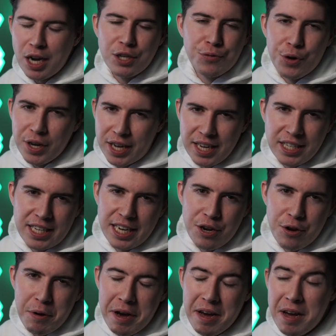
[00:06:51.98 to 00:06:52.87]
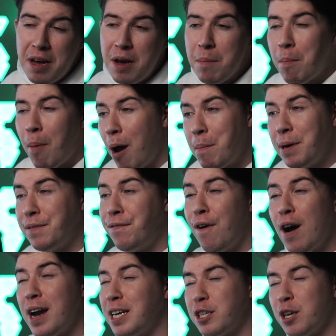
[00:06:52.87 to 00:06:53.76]
Might just want to continue it. Might be
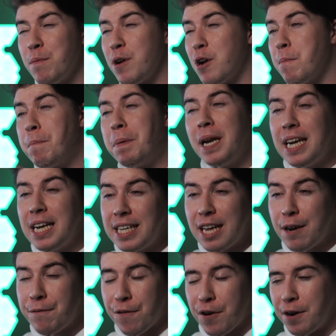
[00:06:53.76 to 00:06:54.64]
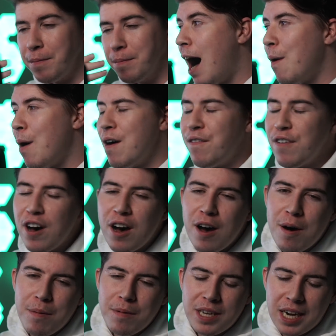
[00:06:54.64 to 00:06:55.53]
fighting someone completely different.
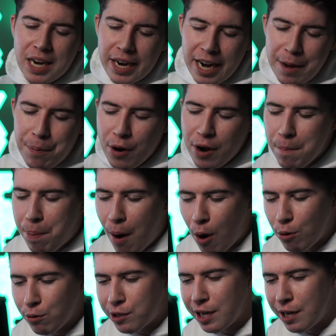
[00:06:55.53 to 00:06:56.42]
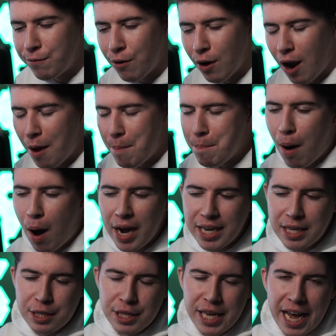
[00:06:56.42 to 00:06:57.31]
However, the clip on Impulsive, what like
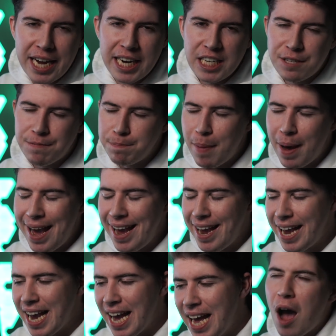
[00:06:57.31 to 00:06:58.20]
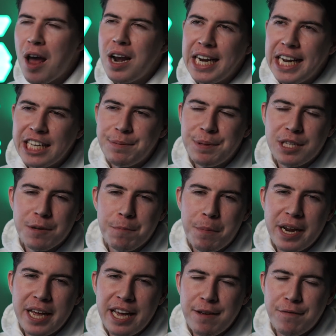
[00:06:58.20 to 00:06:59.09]
Mike said, his mate, kind of leads me to
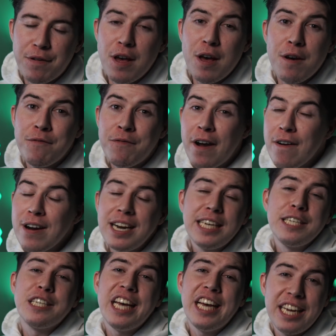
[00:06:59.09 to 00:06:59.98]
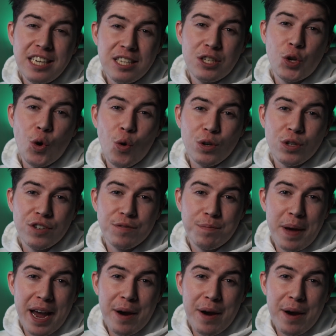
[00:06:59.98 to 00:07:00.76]
believe they're at least in talks with